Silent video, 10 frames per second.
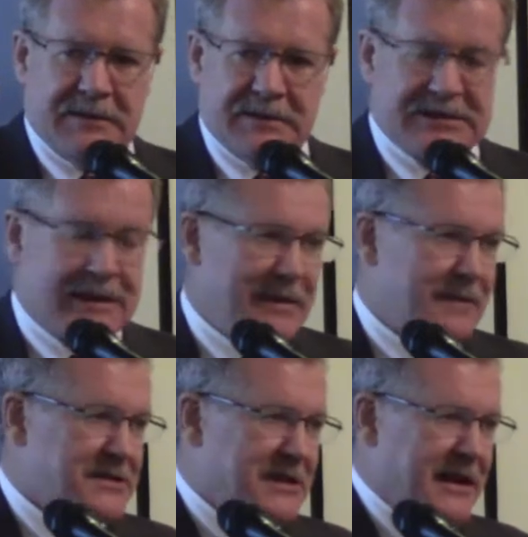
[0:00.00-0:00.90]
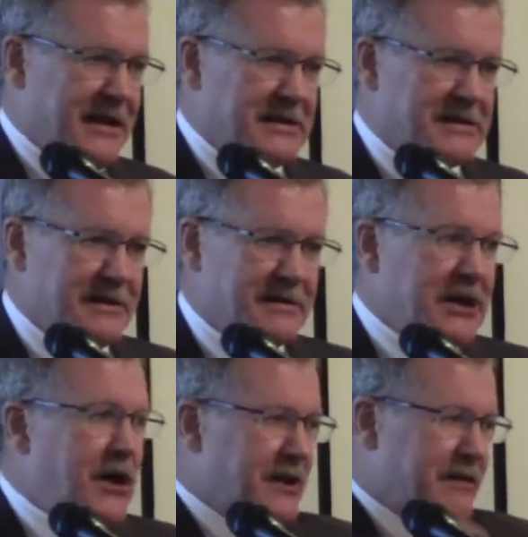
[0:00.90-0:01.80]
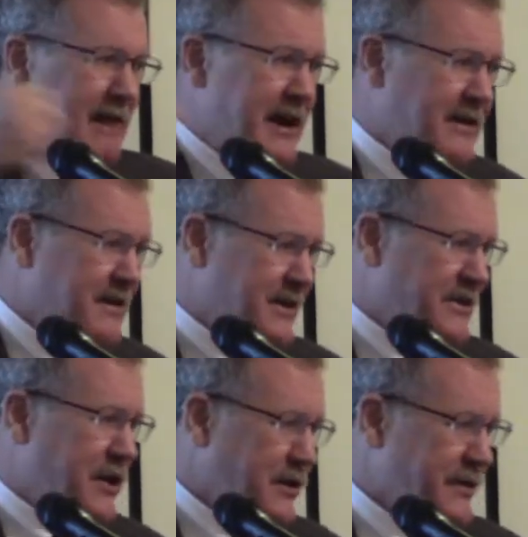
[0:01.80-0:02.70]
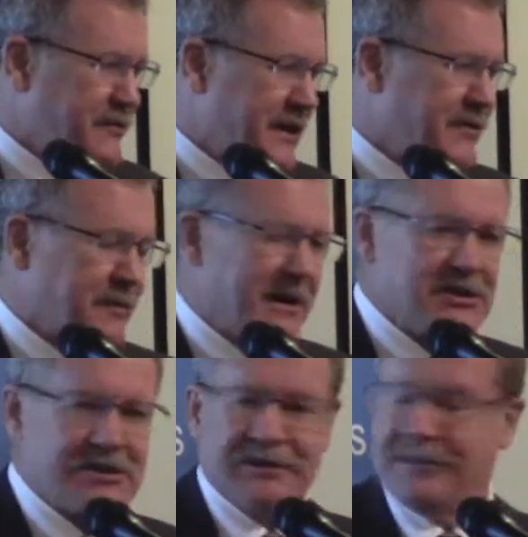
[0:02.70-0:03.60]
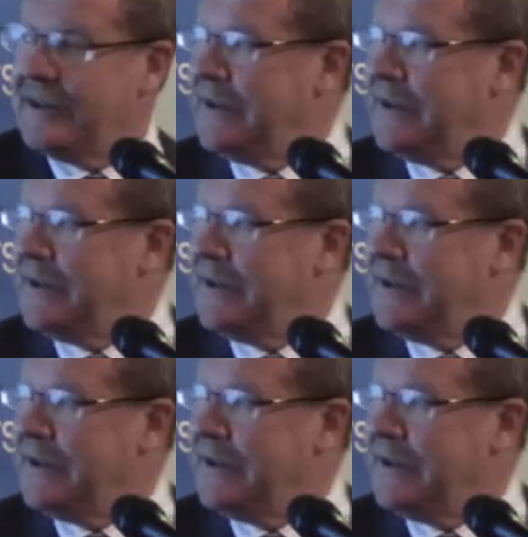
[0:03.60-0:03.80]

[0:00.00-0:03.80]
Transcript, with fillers: Some people say it's totally radical and totally transformational.